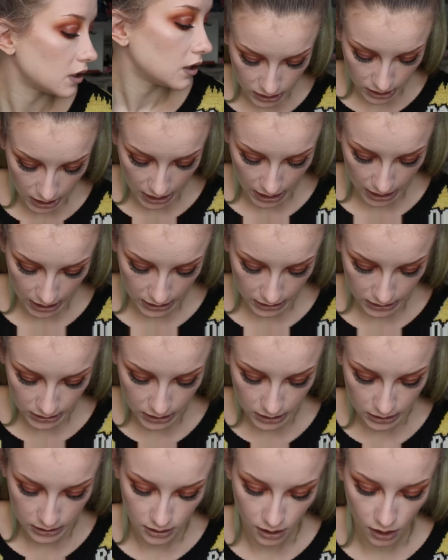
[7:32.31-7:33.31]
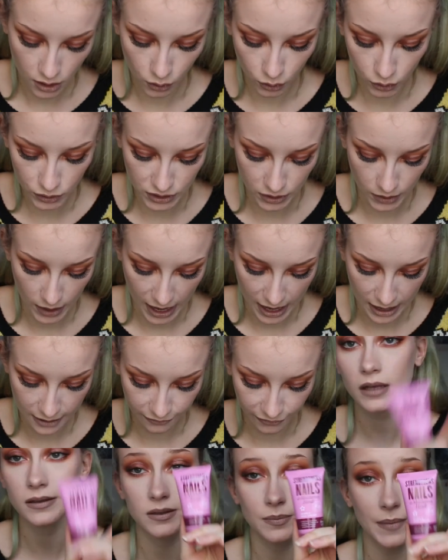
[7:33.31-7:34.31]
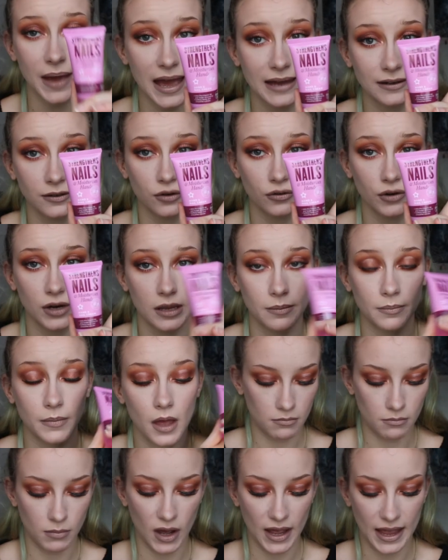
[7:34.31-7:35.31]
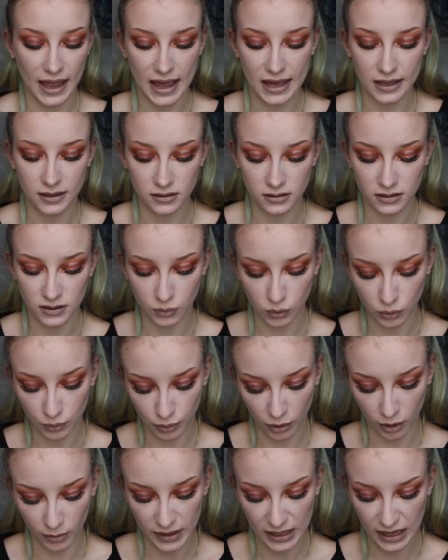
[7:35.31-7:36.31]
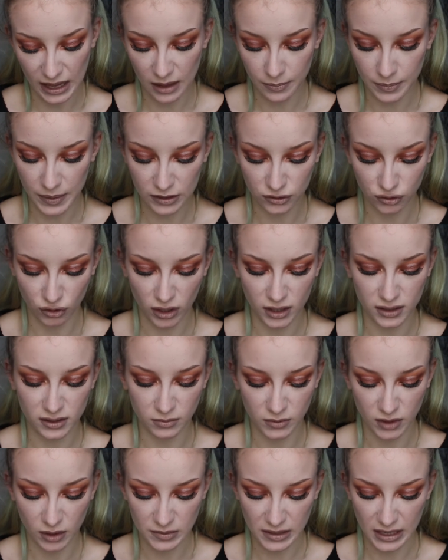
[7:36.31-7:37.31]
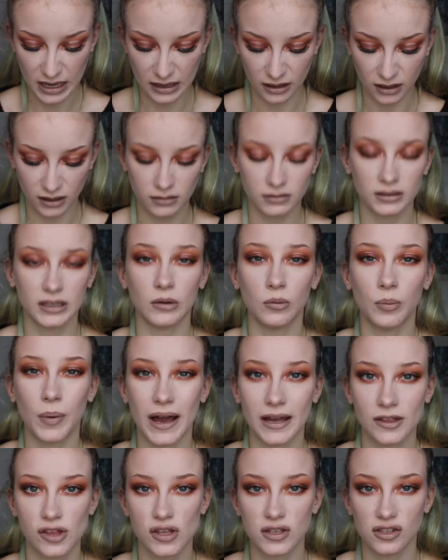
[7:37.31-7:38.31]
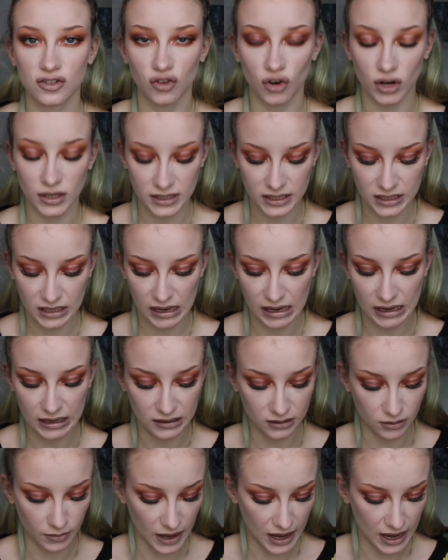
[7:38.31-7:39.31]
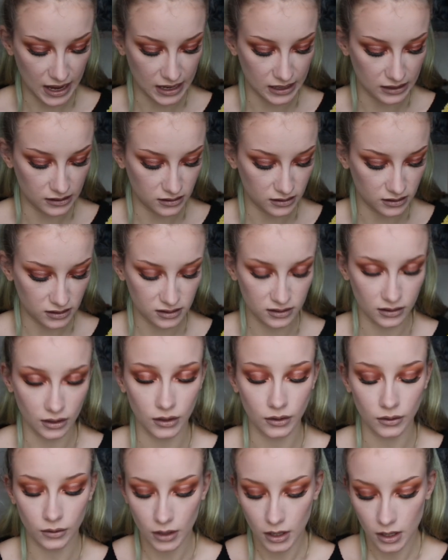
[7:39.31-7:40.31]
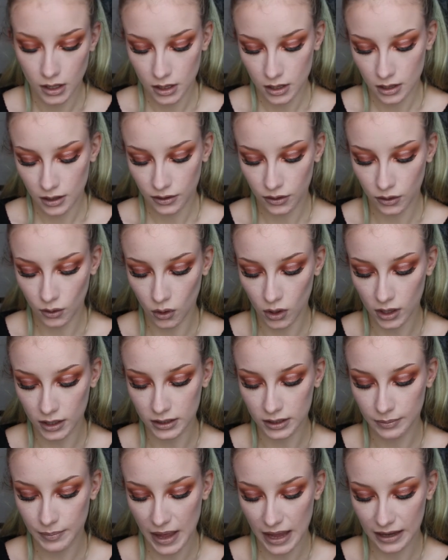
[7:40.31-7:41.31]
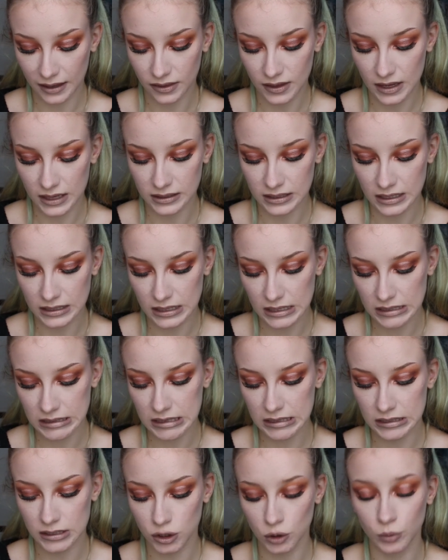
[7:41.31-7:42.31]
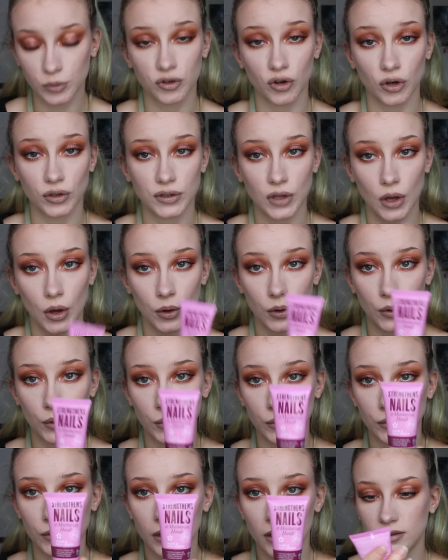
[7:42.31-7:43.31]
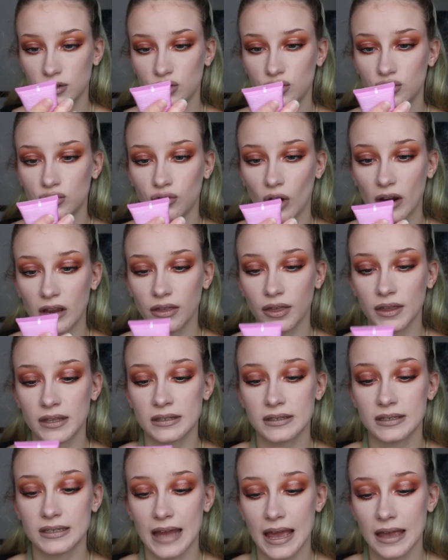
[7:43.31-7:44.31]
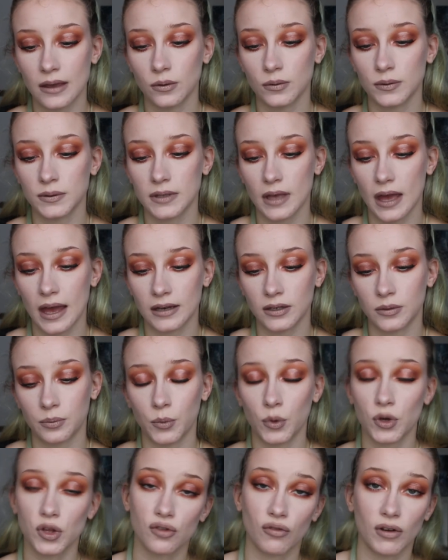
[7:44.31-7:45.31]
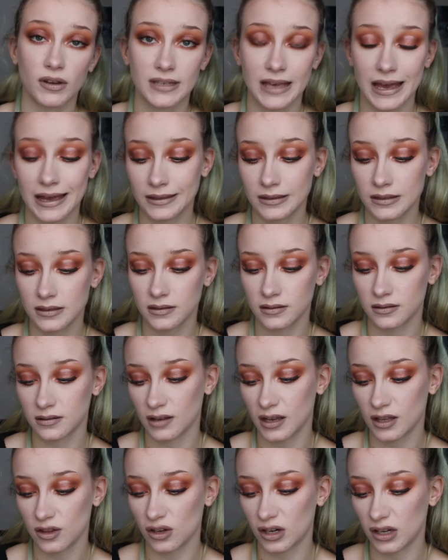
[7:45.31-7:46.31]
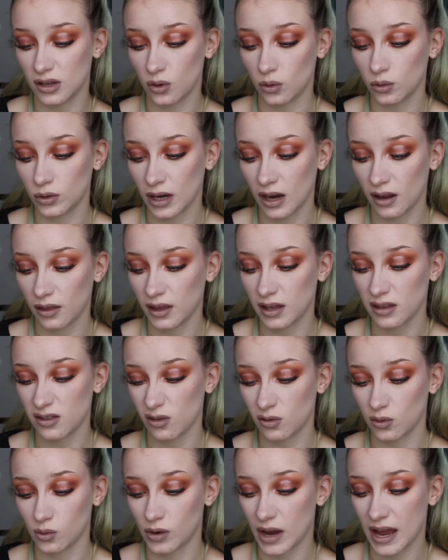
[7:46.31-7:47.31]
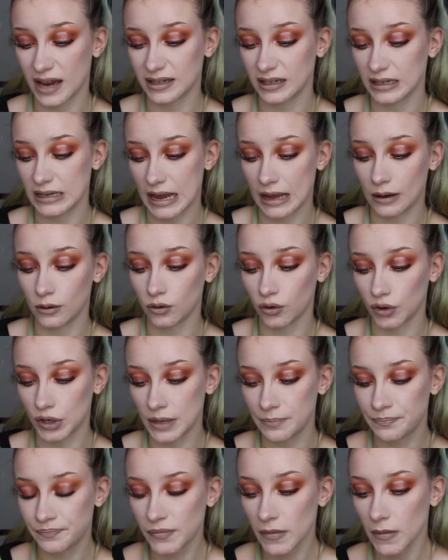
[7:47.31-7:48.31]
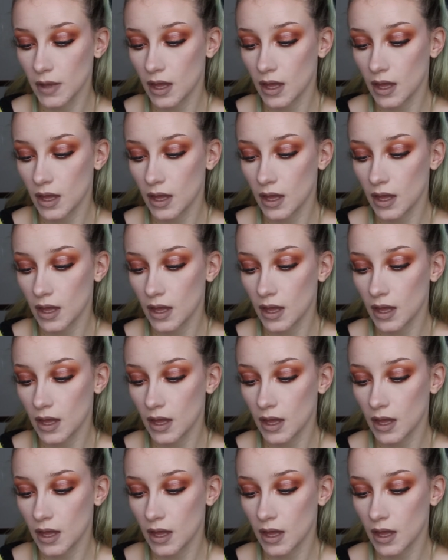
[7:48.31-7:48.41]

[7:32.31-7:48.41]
Then I also have some hand cream cream. My hands will probably get a bit dry. Sometimes I get like little patches of dry skin on my hands. So thought I'd pack this and this is Superdrug's own strengthens nails and moisturize hands it's not actually called anything it's just called hand and nail cream